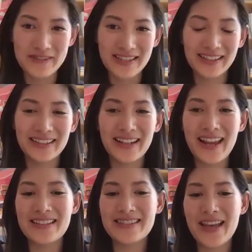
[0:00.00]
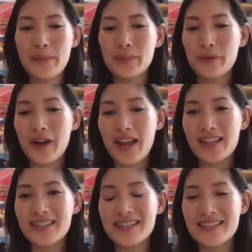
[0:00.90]
seen is that
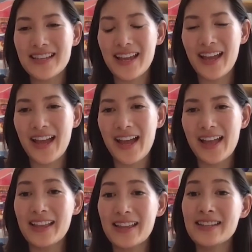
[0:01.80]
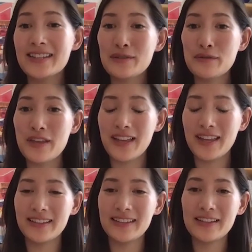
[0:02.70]
brands need to
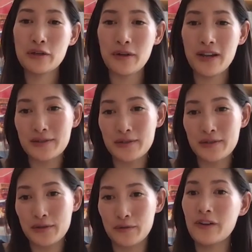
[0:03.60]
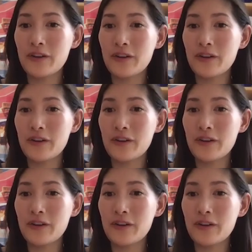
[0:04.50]
then curate to very
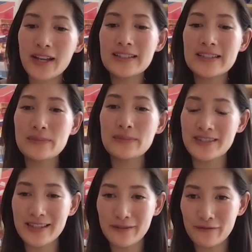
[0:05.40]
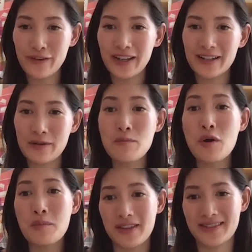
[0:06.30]
like China specific
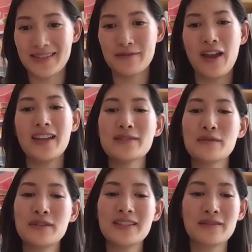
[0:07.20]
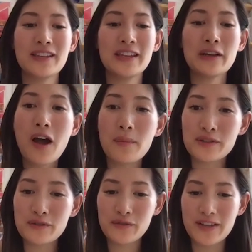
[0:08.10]
moments, right? So these are the
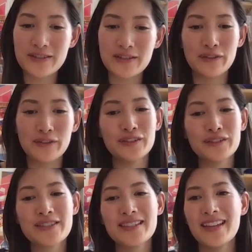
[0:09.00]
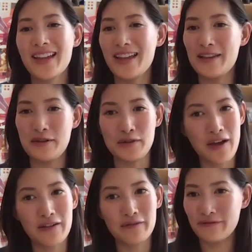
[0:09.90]
e-commerce festivals. You
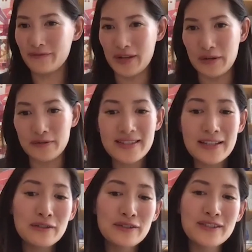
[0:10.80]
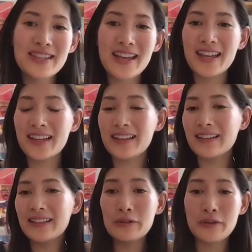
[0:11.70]
have, Singles
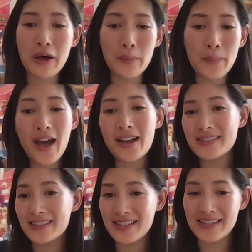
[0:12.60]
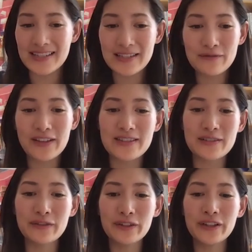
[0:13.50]
Day, L'Oreal 618
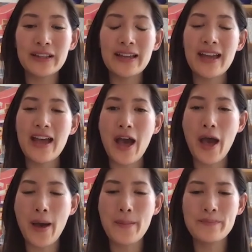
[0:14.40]
Festival. How